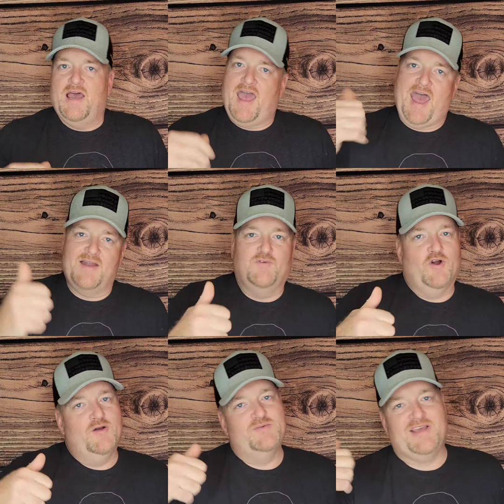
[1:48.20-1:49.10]

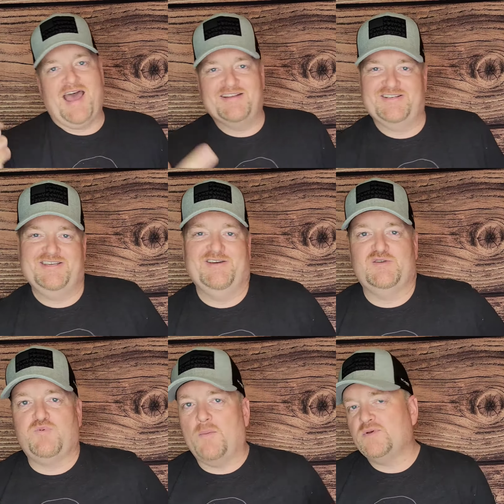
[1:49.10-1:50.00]
adverbs, adjectives,
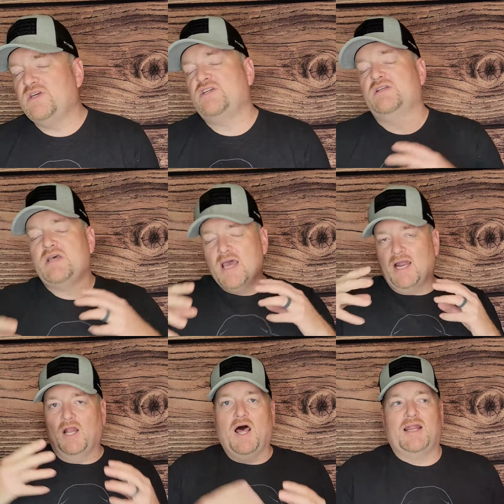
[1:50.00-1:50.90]
prepositions. In
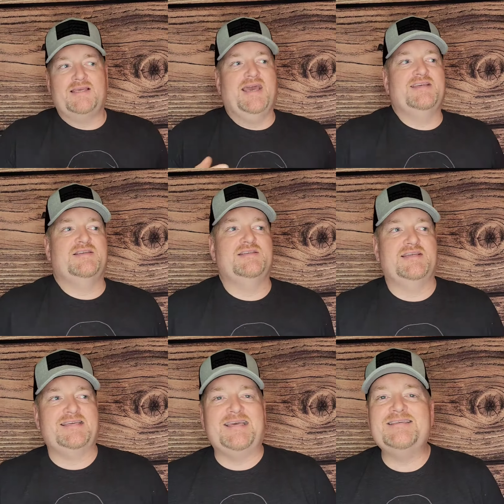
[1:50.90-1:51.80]
a lot of cases,
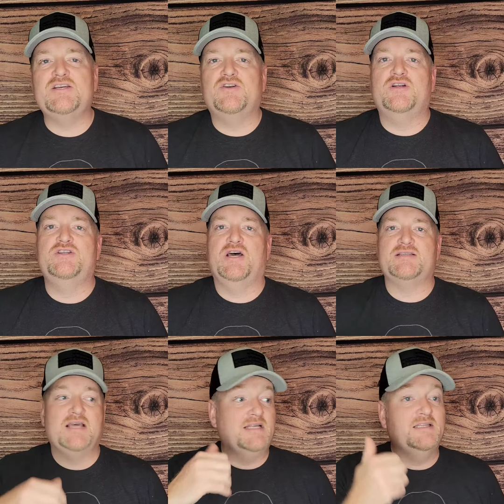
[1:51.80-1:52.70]
it's easier to
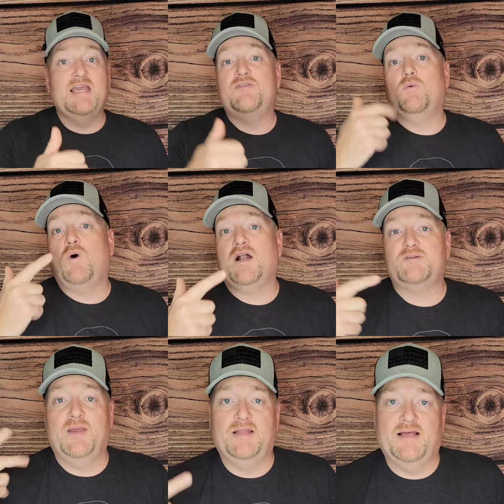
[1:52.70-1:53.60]
just leave it, watch
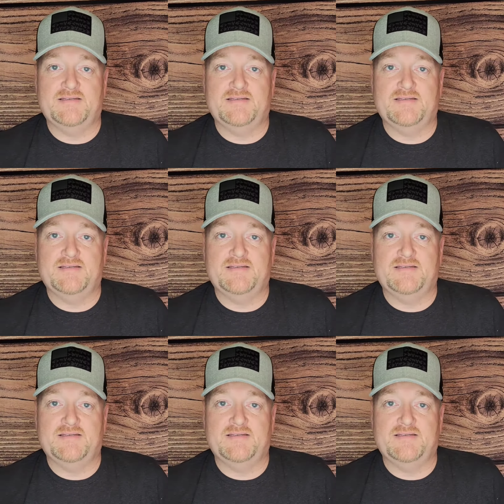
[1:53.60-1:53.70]
me, let's